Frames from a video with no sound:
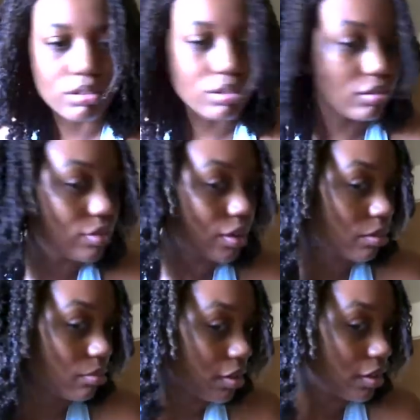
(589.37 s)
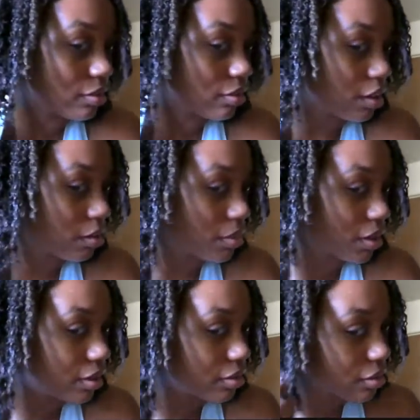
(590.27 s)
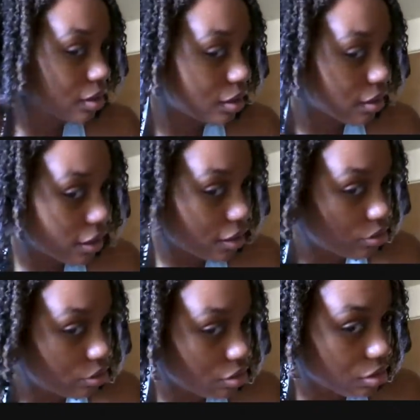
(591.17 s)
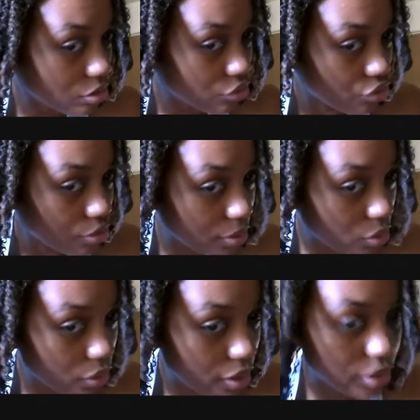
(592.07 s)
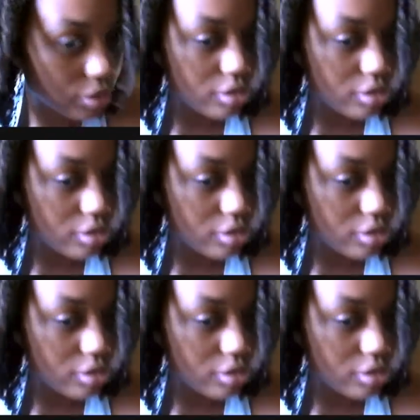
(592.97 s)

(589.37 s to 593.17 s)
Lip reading: still damp, like I said, but it's not like dripping wet.